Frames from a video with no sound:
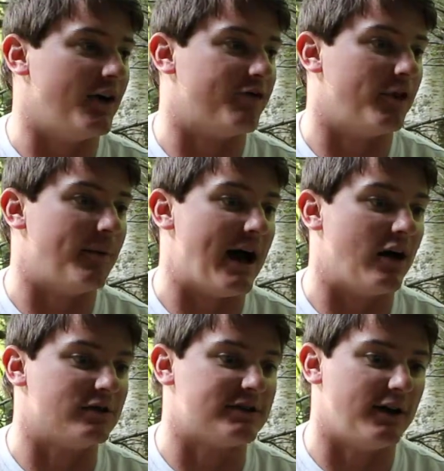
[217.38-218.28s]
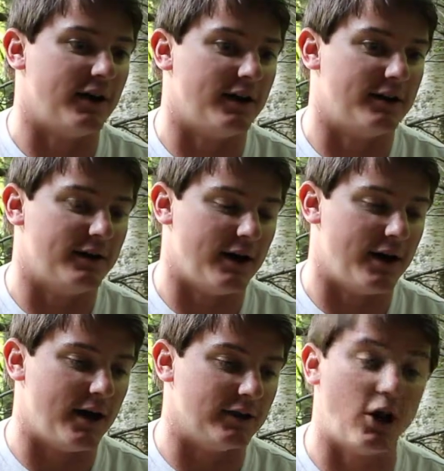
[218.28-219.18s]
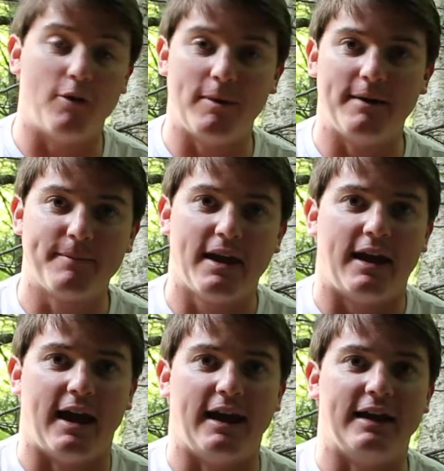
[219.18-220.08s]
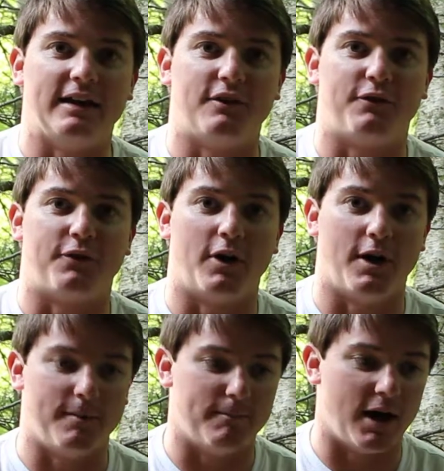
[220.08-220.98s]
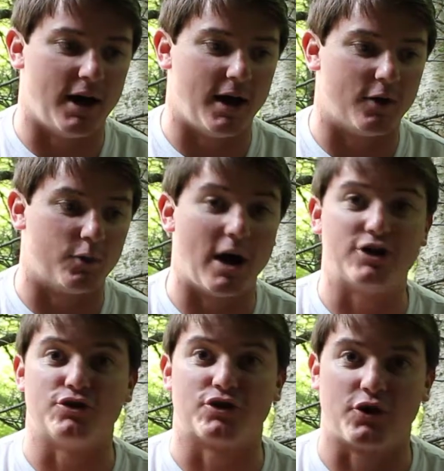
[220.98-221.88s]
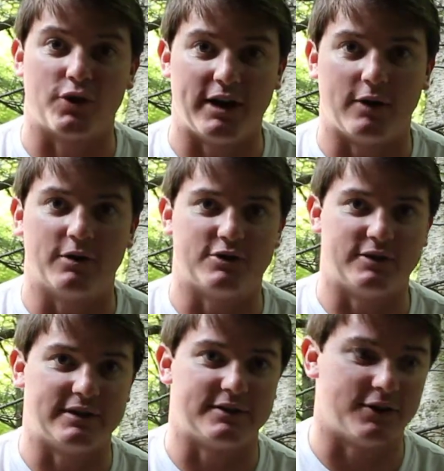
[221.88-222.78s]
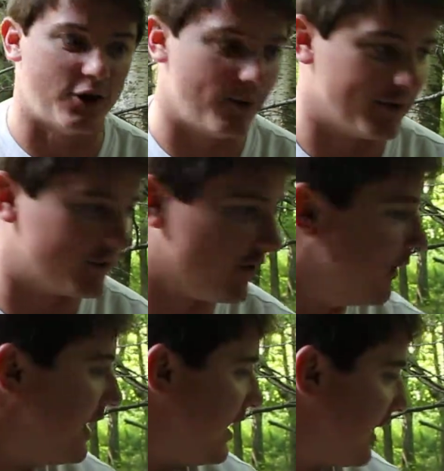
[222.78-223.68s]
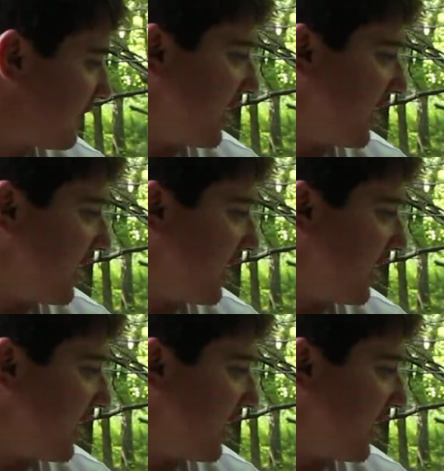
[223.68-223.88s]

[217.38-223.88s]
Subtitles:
from Alta Loma, and from Rogers Creek, which is in Sonoma. So it's